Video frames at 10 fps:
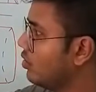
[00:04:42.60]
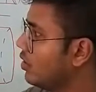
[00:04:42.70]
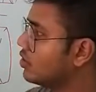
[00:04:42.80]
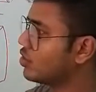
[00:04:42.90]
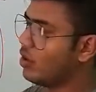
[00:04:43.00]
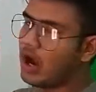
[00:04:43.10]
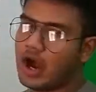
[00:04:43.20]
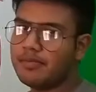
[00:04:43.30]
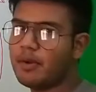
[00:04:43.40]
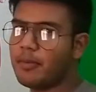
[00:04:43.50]
so
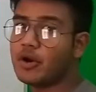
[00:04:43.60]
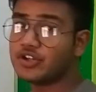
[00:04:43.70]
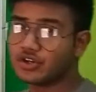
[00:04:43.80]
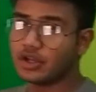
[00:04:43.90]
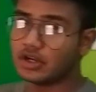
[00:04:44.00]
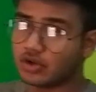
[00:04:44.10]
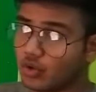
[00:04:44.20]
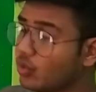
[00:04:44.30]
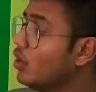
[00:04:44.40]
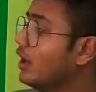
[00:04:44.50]
R proportional
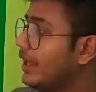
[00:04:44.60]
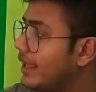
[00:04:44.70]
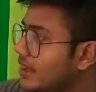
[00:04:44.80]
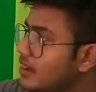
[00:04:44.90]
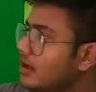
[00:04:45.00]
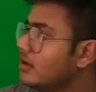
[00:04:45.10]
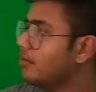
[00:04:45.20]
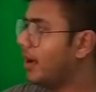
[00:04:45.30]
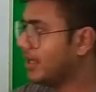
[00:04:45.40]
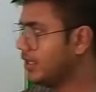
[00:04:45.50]
to L
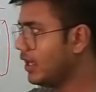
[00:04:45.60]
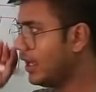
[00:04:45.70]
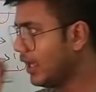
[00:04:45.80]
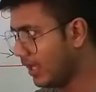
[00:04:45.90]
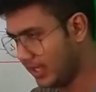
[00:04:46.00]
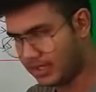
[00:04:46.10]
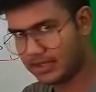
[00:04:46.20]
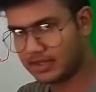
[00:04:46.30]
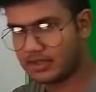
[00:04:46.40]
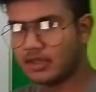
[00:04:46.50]
by A.
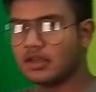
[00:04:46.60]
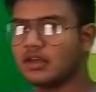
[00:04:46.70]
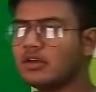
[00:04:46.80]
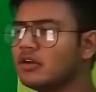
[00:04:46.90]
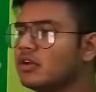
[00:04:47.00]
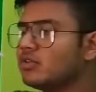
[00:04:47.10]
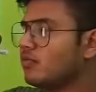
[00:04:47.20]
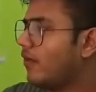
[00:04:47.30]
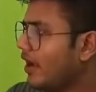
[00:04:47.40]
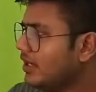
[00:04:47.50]

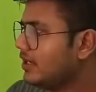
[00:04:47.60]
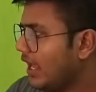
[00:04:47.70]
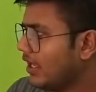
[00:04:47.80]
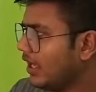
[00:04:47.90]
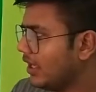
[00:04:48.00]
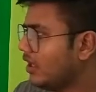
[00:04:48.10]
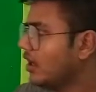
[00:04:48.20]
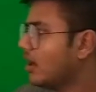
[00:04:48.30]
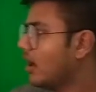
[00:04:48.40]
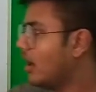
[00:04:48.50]
By taking
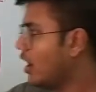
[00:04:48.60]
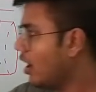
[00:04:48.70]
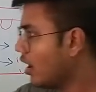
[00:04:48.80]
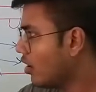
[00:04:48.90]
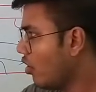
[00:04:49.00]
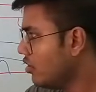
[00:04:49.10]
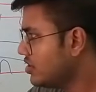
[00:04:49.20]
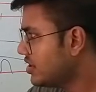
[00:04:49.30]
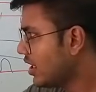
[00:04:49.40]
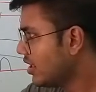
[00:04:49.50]
a
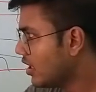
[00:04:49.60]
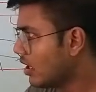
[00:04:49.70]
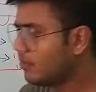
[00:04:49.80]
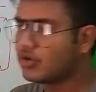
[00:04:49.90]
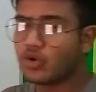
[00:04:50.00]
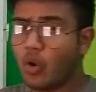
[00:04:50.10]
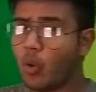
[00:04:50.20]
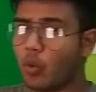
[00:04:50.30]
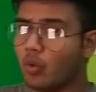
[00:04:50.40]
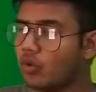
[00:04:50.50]
constant term
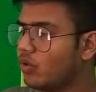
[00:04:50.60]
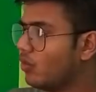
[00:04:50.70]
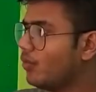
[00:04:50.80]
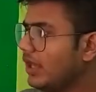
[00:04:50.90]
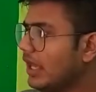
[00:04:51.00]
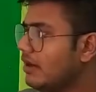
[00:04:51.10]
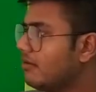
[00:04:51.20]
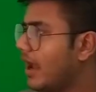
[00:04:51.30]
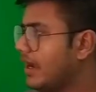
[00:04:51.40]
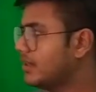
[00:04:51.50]
rho, we can
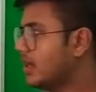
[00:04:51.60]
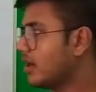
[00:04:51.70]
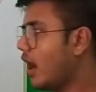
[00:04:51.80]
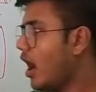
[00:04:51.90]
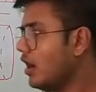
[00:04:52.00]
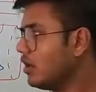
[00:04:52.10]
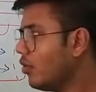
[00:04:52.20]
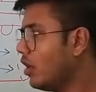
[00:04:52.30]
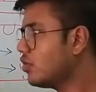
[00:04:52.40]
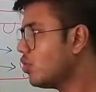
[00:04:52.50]
write that R
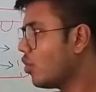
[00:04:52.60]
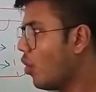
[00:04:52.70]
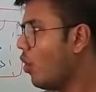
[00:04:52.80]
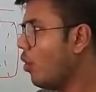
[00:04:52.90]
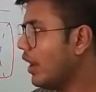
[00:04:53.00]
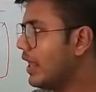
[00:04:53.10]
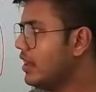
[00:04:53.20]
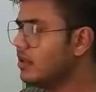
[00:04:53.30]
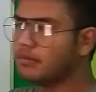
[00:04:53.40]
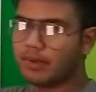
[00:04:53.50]
equal to rho L
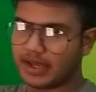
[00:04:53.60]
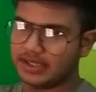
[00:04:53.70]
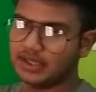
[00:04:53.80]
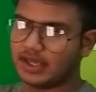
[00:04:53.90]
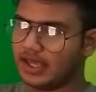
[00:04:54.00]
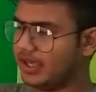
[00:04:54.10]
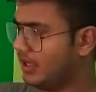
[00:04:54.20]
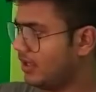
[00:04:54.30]
by A.